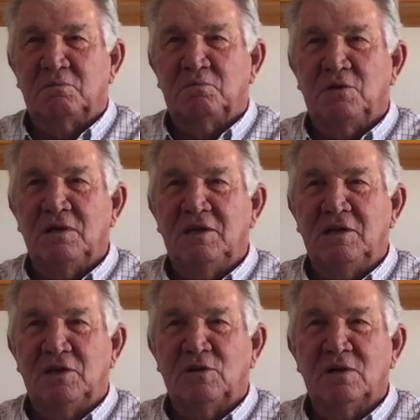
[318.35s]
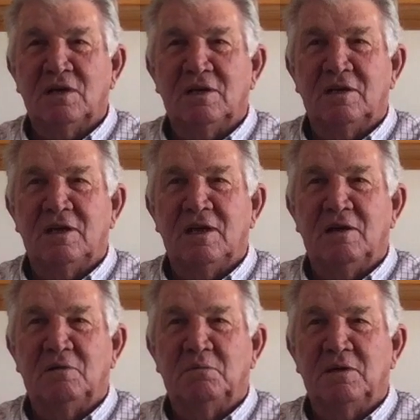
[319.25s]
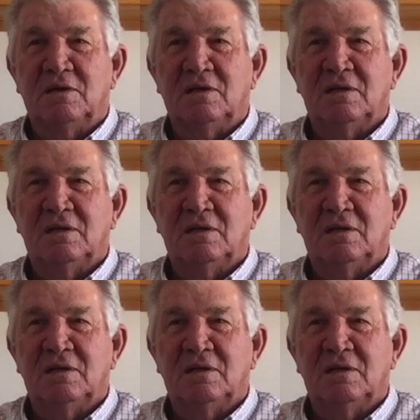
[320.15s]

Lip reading: It's pretty deteriorated now, but